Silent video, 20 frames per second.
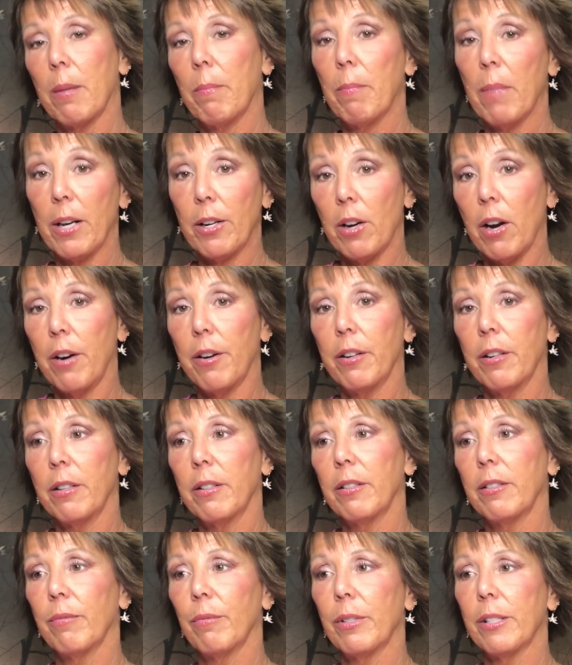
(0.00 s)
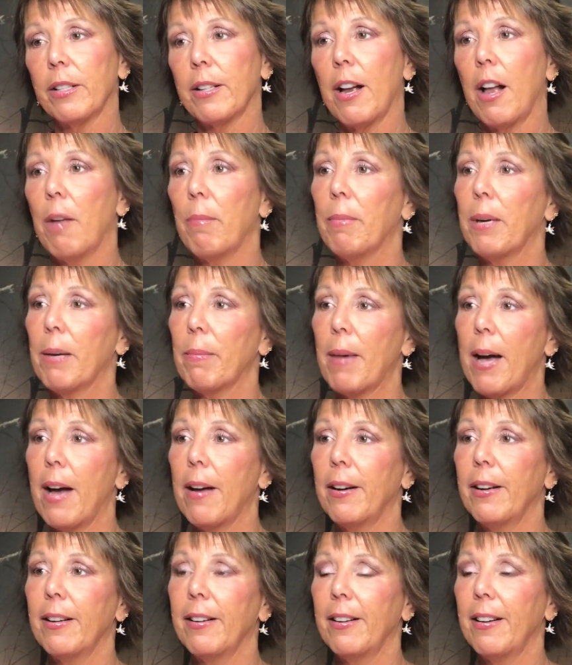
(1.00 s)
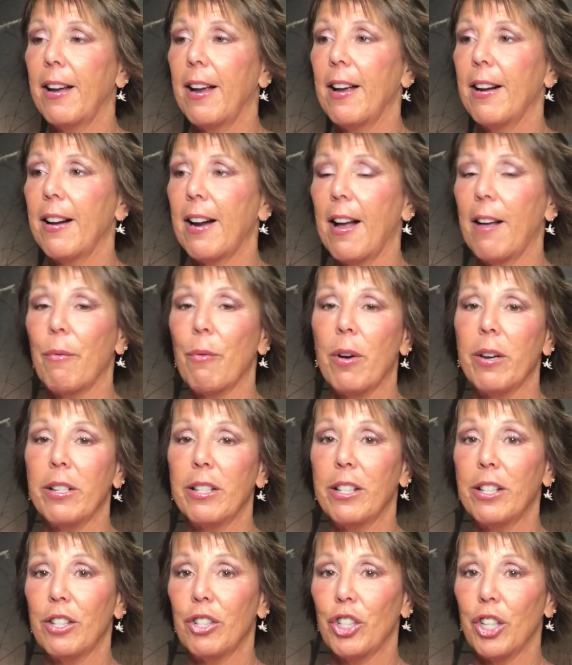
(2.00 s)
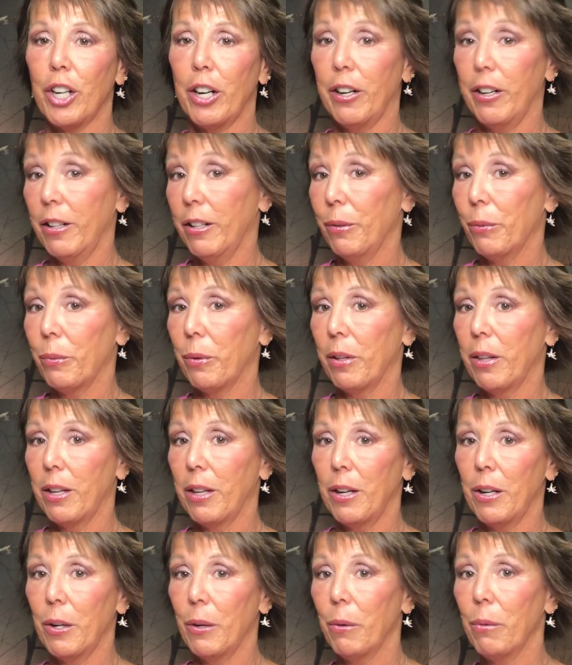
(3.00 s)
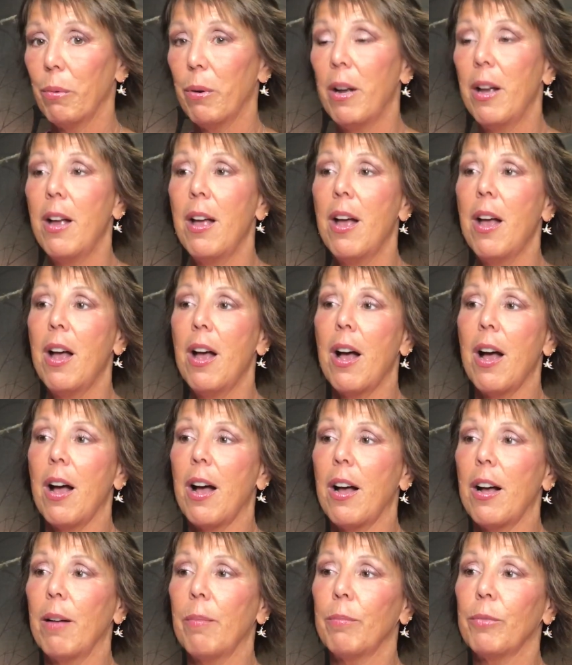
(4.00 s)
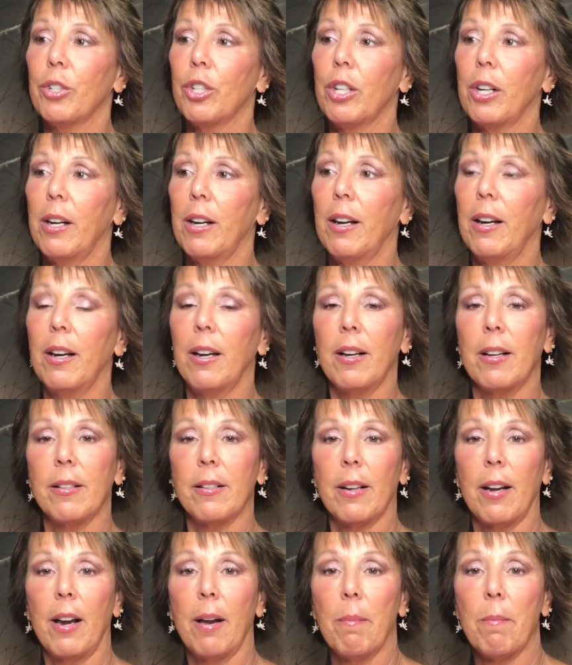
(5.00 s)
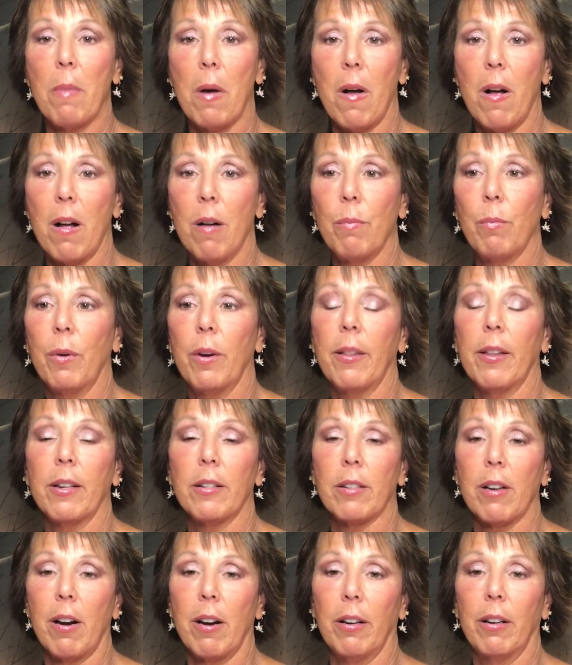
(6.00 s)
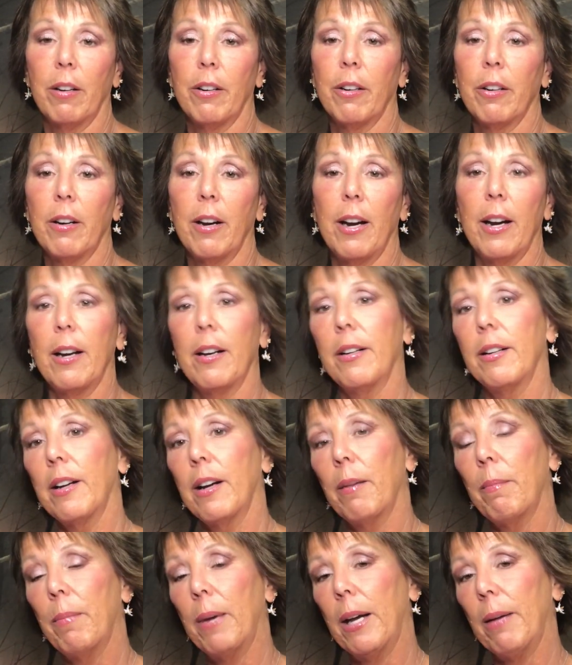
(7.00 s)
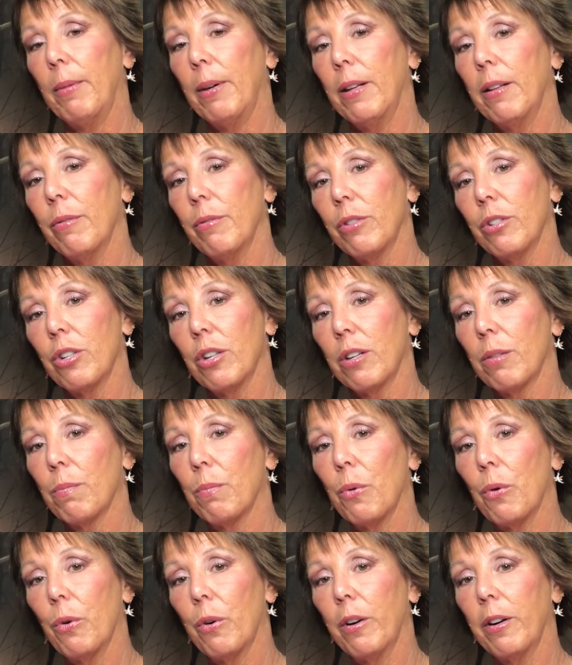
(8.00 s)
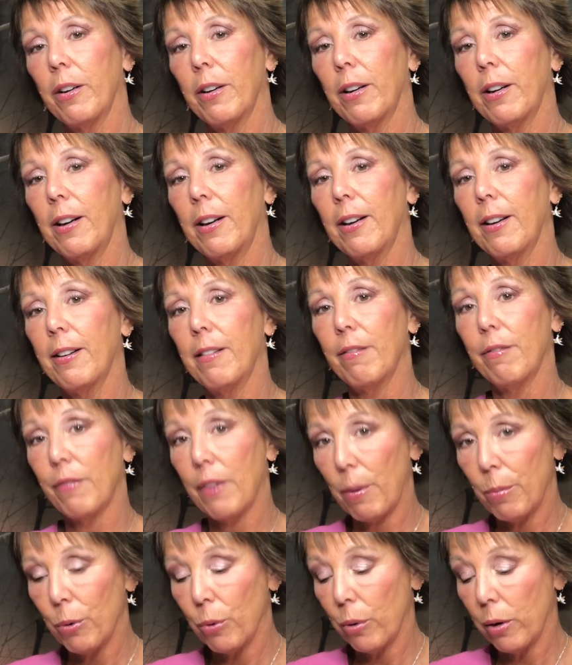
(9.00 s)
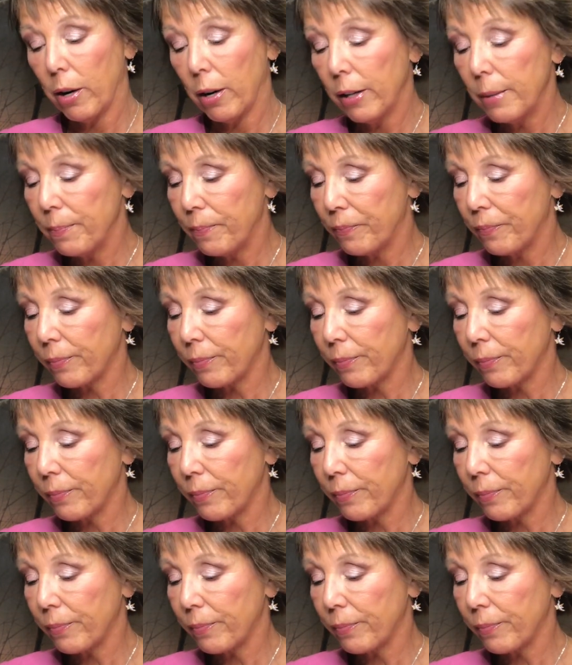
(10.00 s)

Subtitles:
My daughter was telling me about it, and I wanted to share it with you. She is a mom with a toddler and a baby that was just born in February.